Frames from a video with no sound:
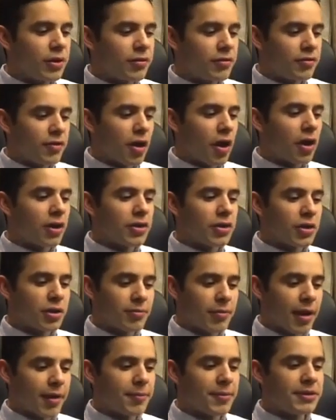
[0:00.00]
you can fall, you
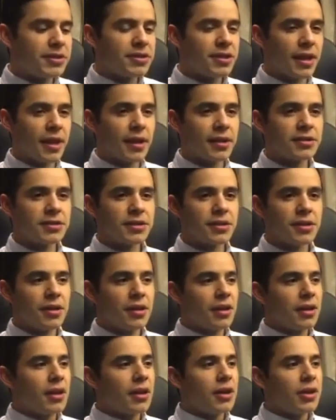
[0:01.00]
can make mistakes.
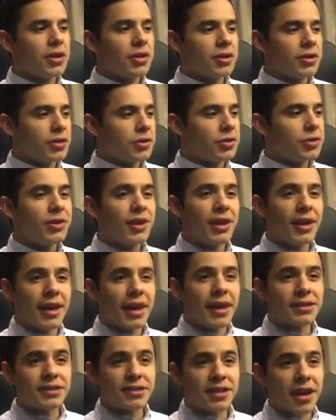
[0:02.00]
You
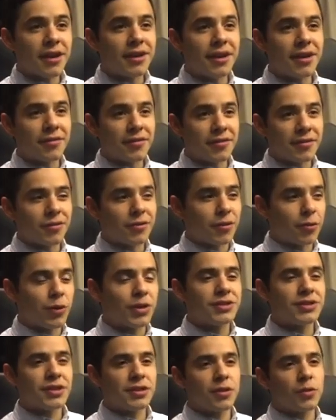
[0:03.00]
can get scared every
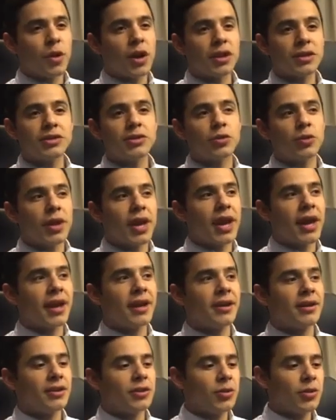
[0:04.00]
once in a while. It's
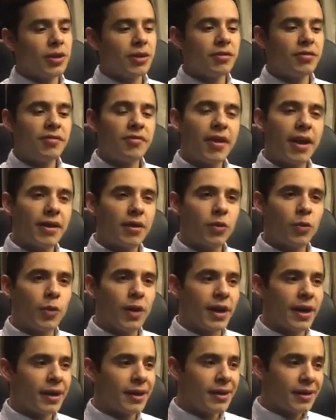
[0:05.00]
okay. You can find a
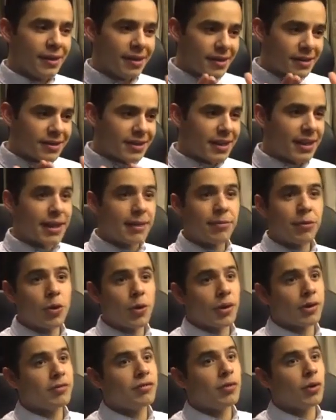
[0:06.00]
way to keep
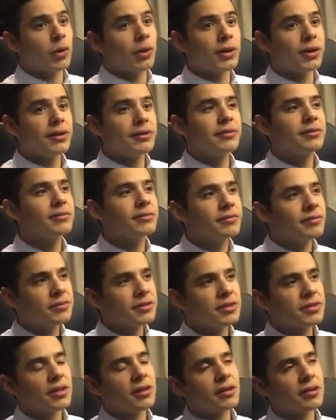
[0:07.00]
going forward.
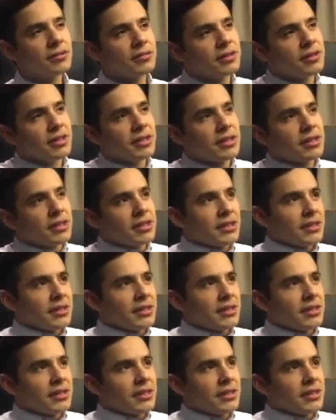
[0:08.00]
So,